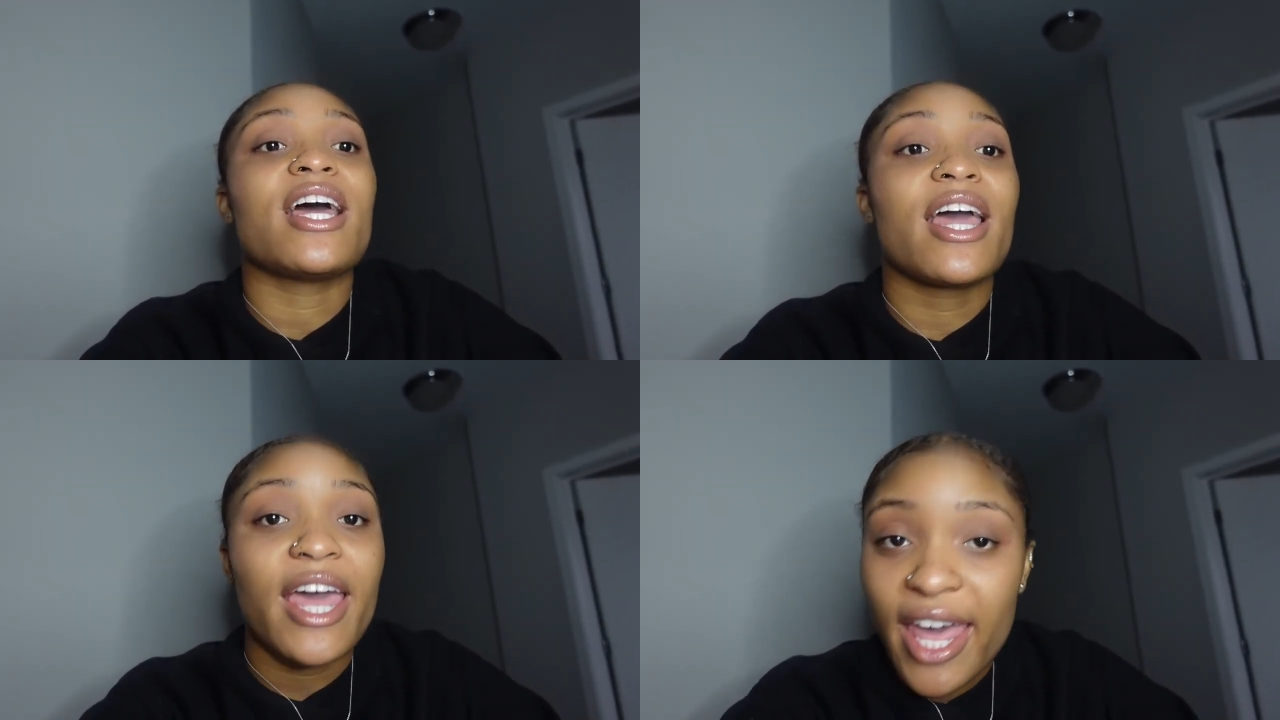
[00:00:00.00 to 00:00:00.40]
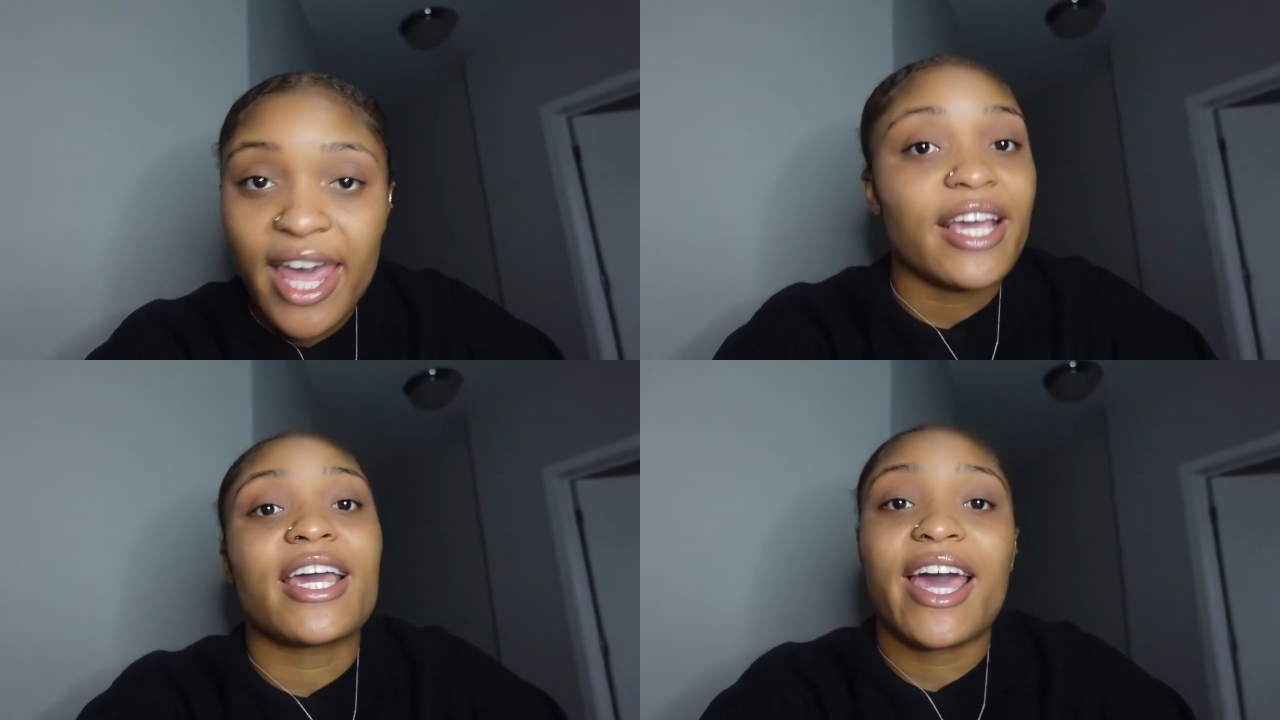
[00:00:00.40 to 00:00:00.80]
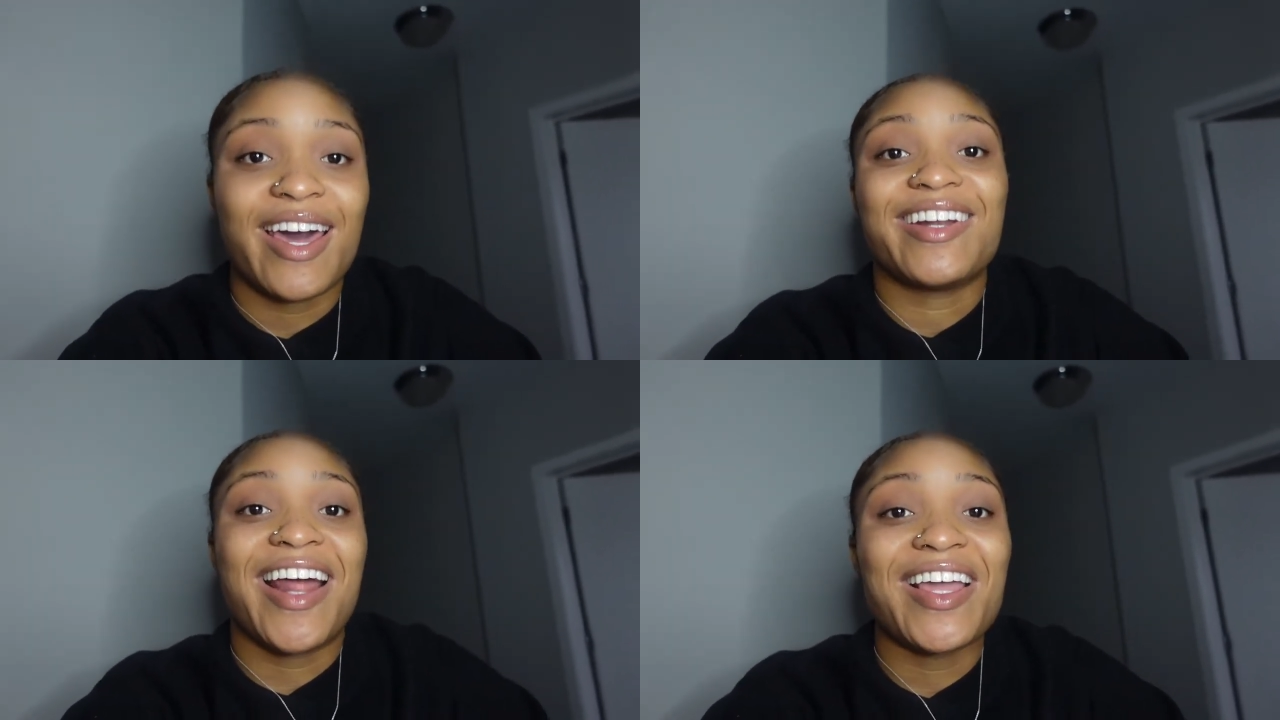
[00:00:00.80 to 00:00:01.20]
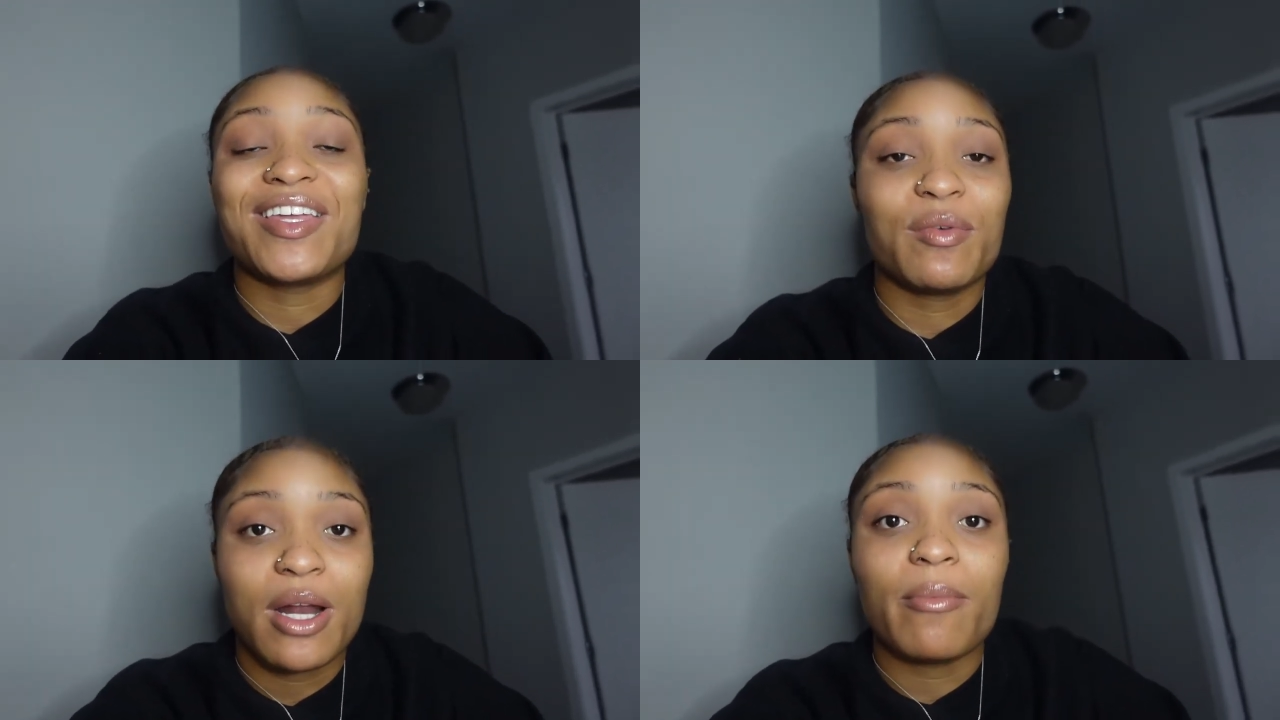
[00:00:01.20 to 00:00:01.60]
the heck out of
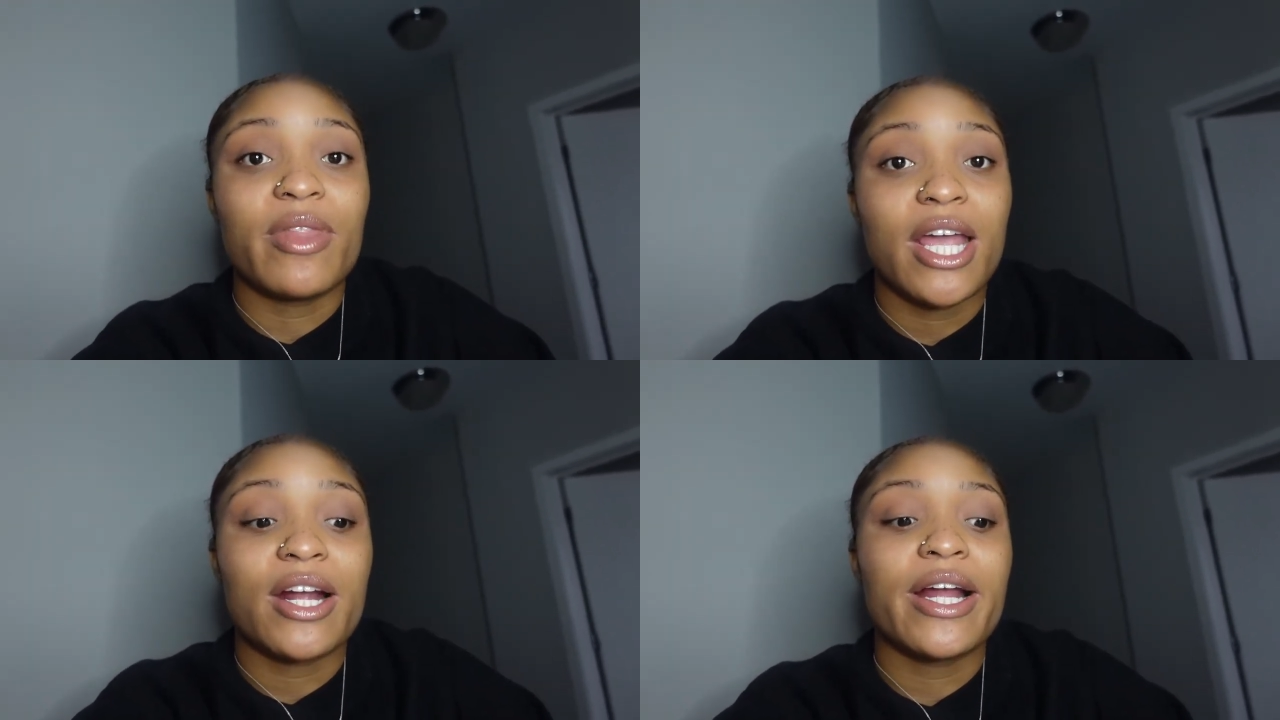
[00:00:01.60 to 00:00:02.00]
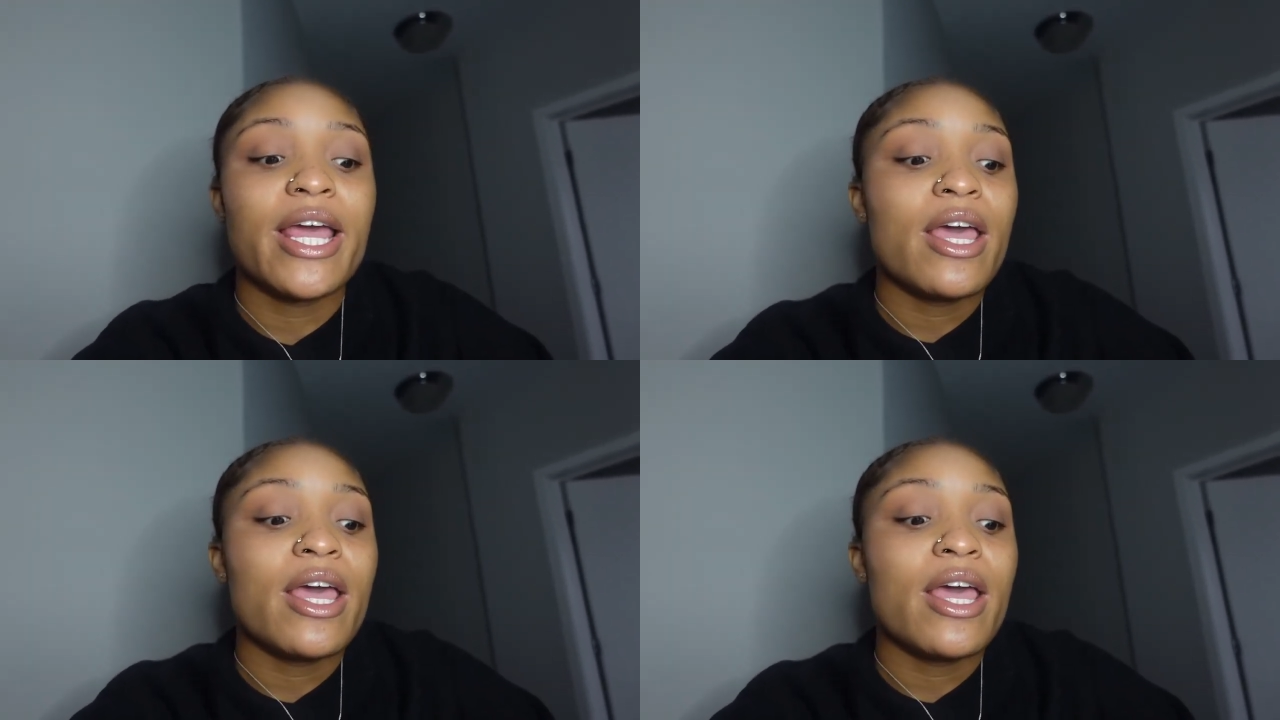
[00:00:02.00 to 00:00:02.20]
Nike when I'm there.